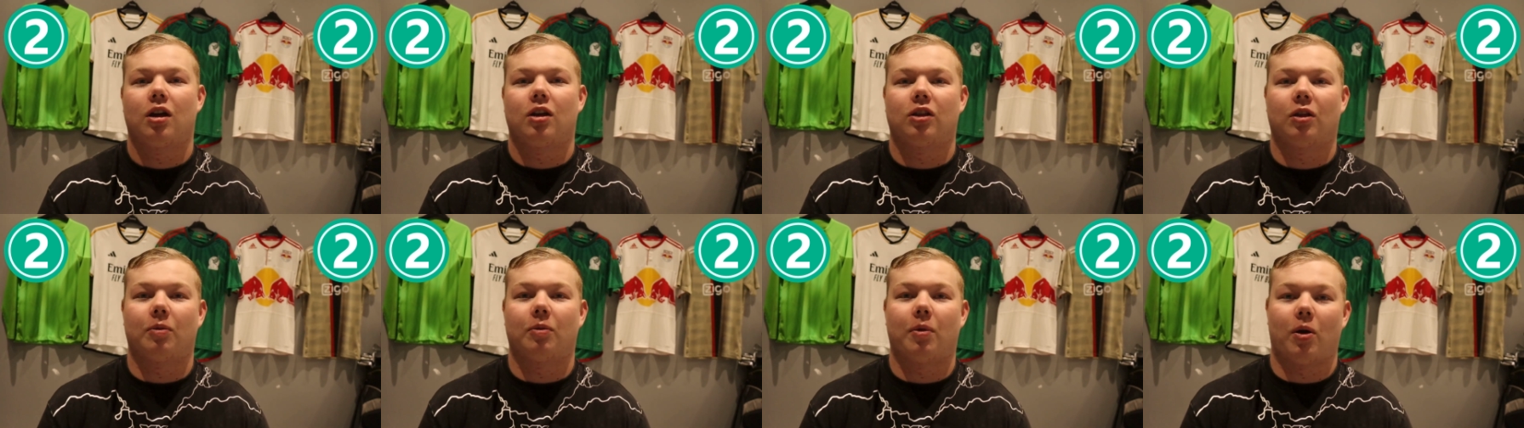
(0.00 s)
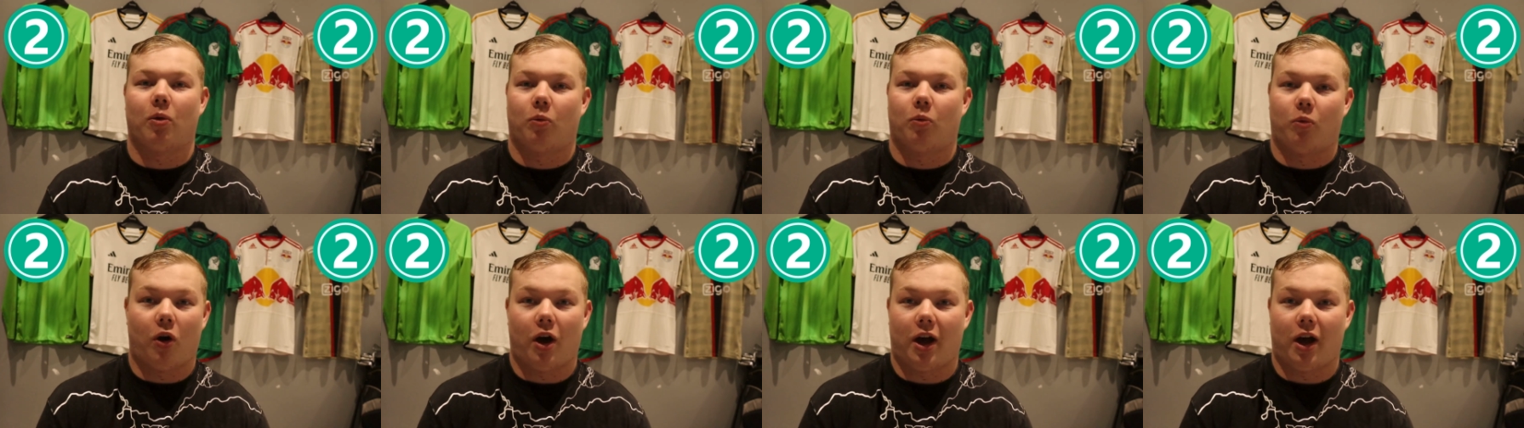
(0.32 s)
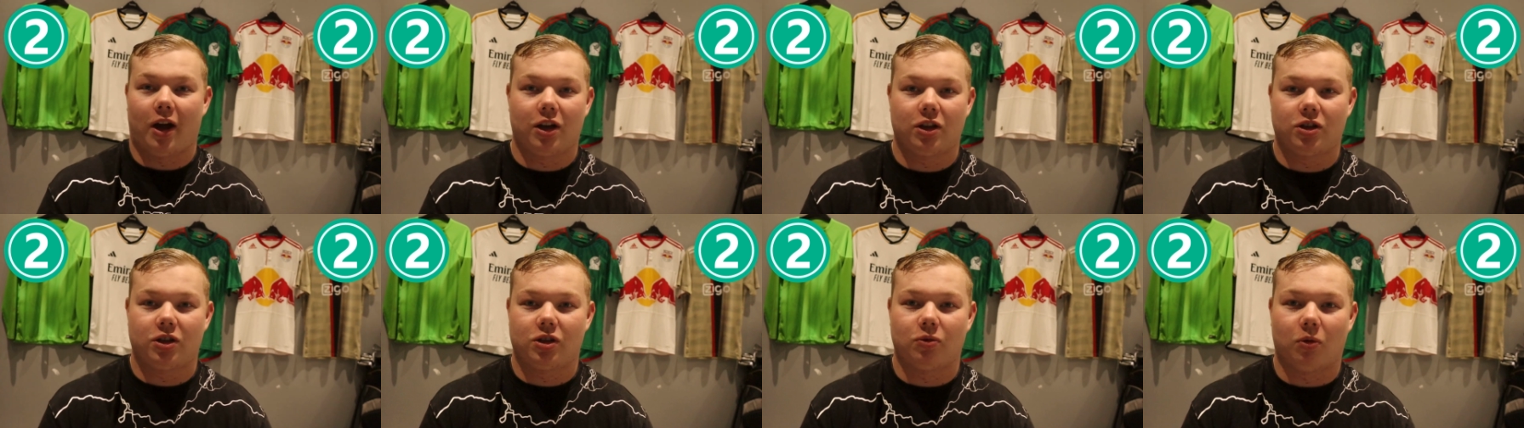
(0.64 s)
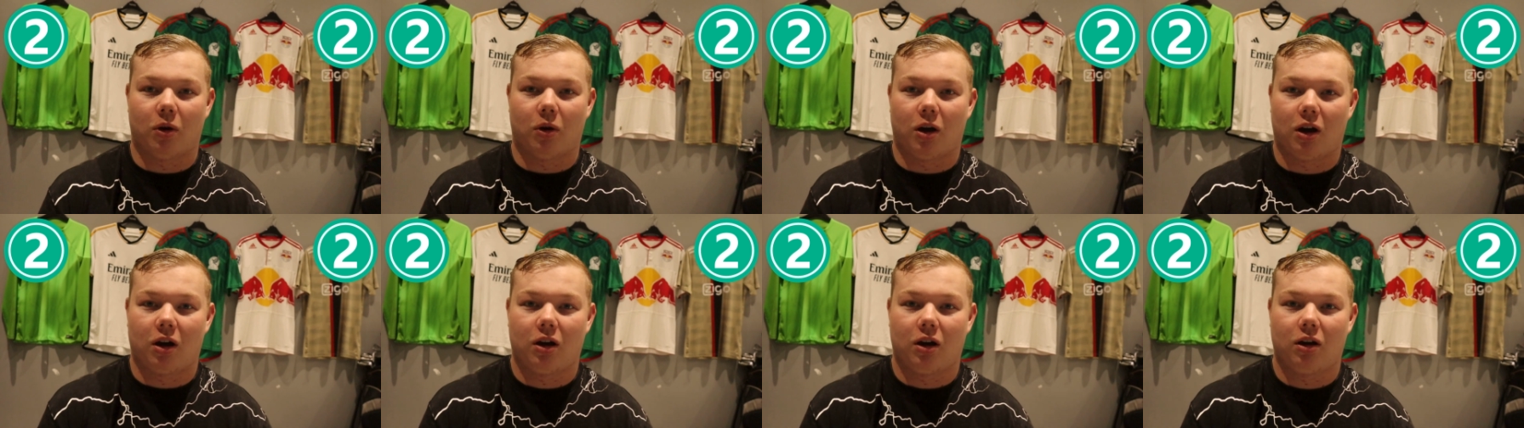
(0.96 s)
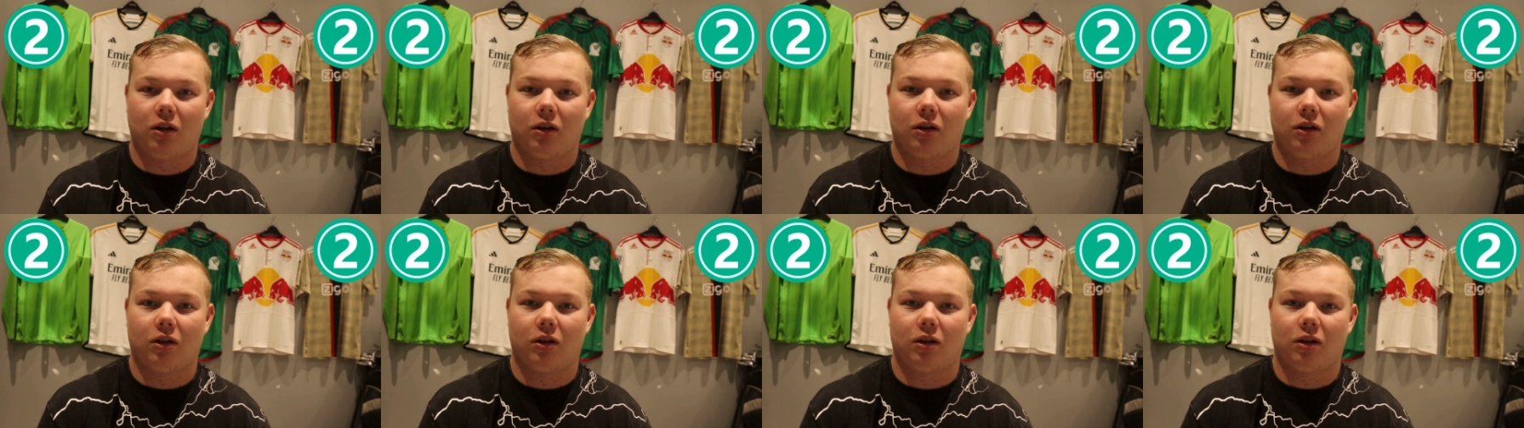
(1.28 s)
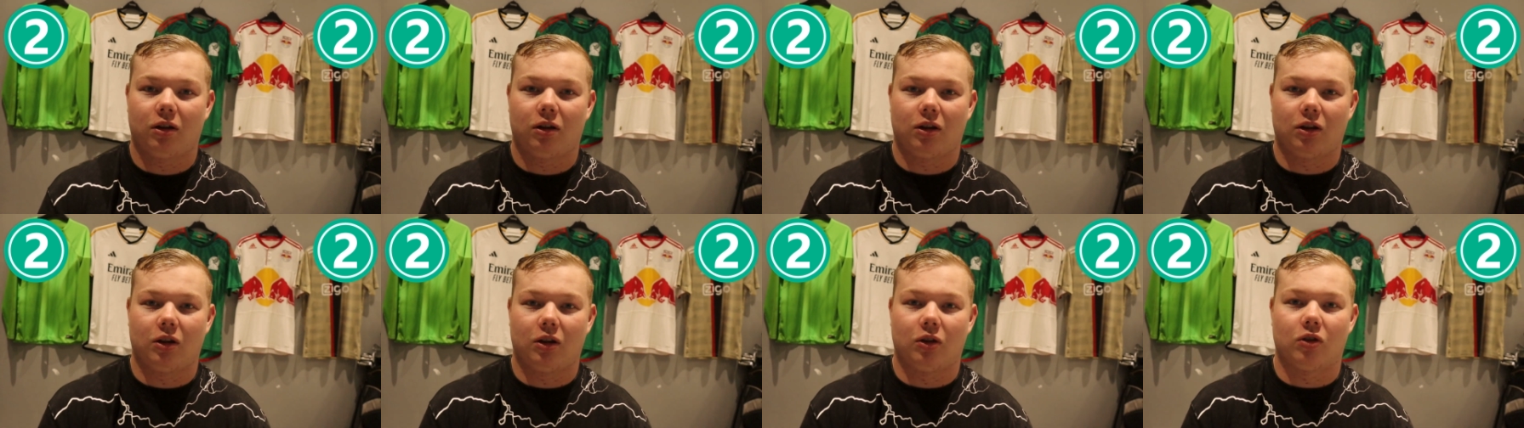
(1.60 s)
no matter what age you are,
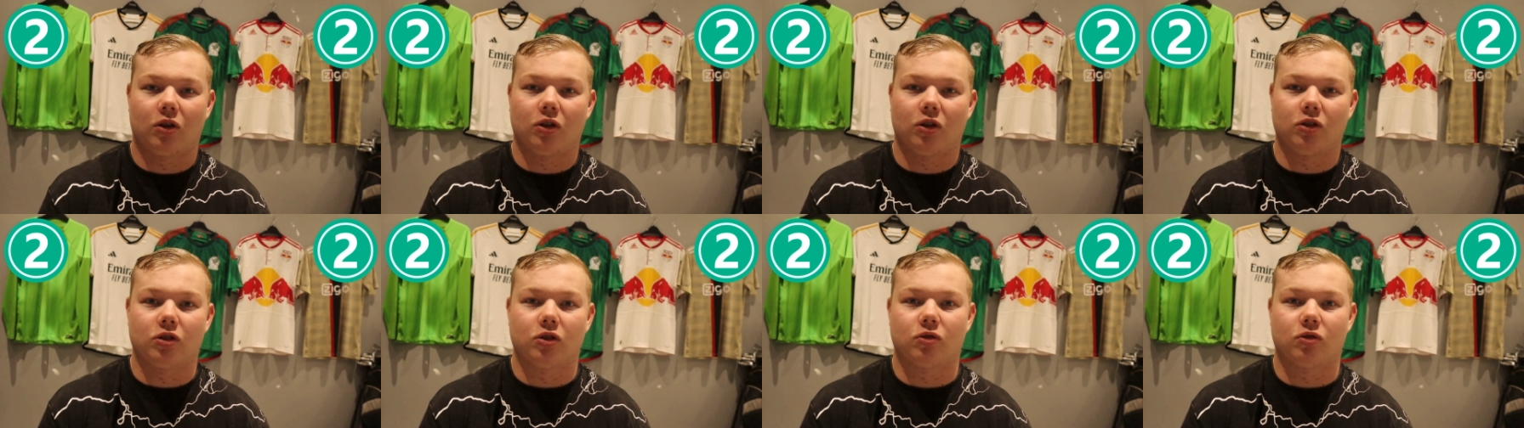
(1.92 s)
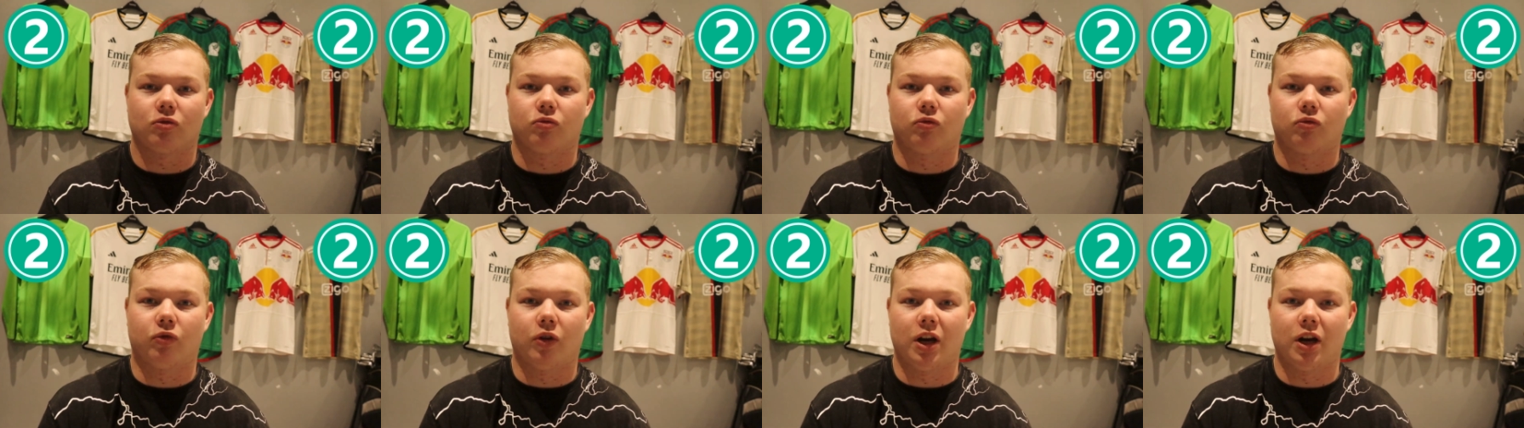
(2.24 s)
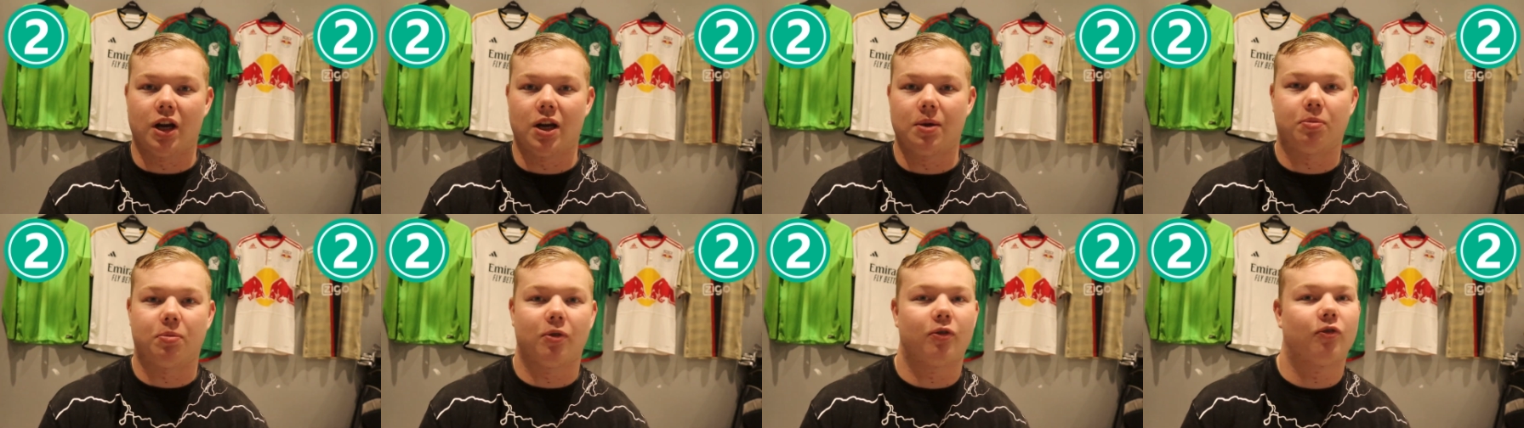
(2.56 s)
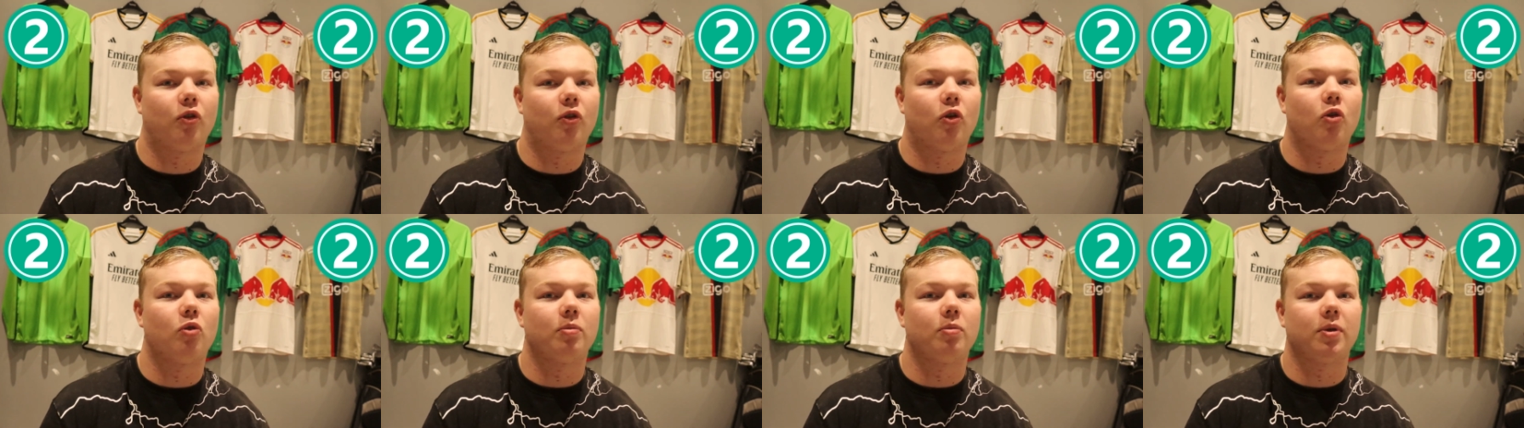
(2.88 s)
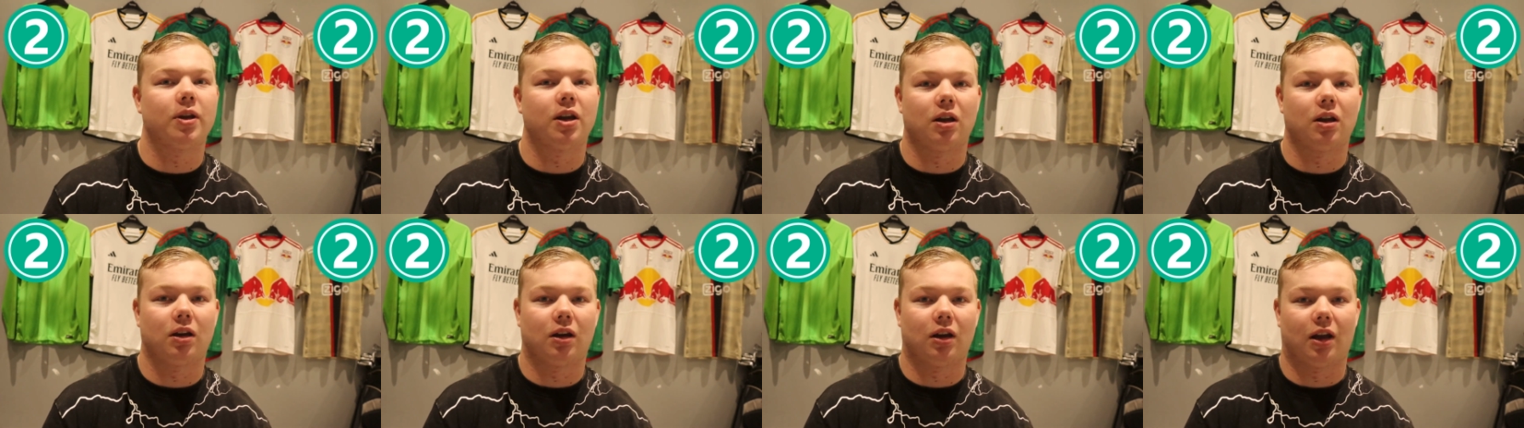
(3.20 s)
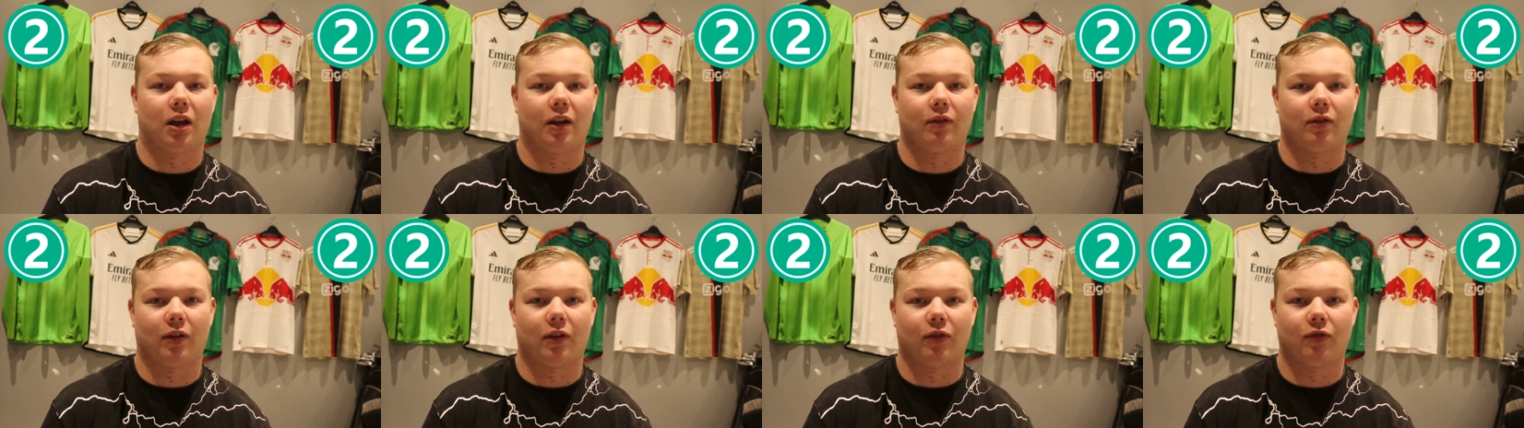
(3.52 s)
you can just really perform in, in,
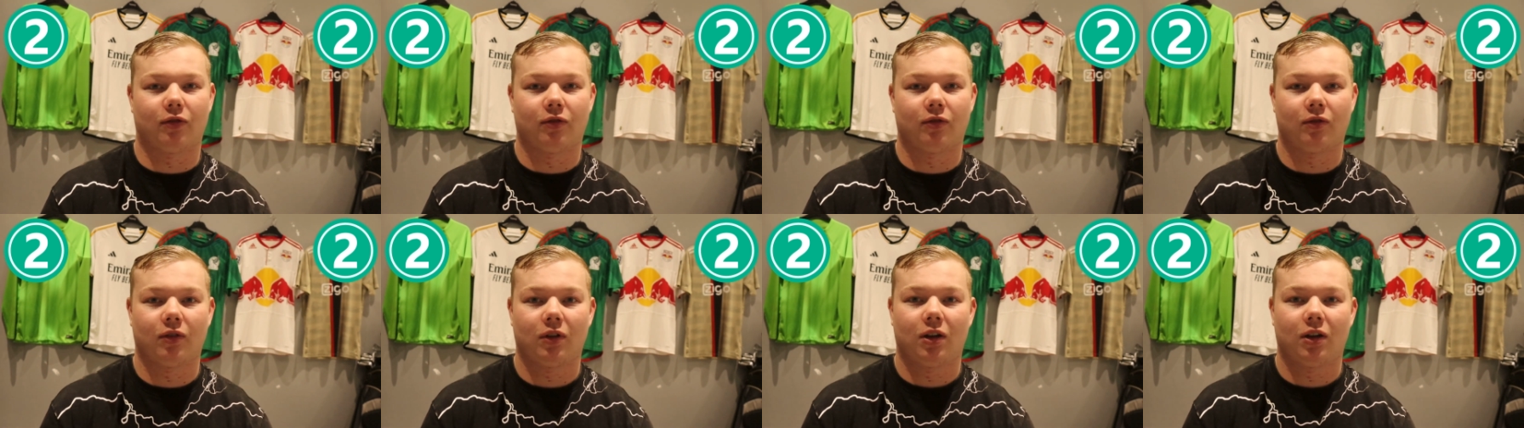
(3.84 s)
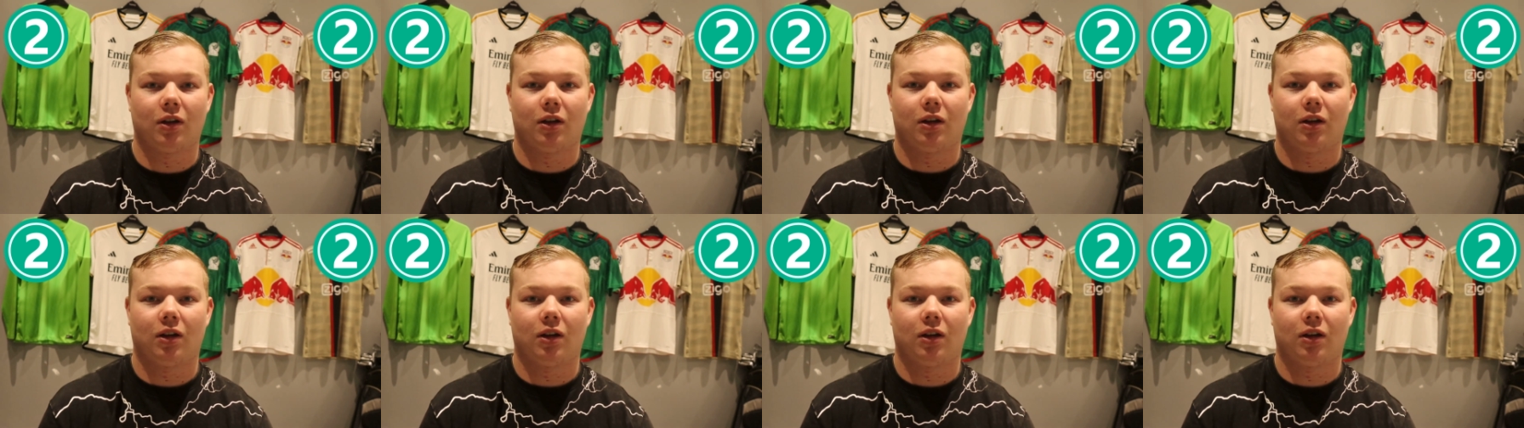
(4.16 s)
if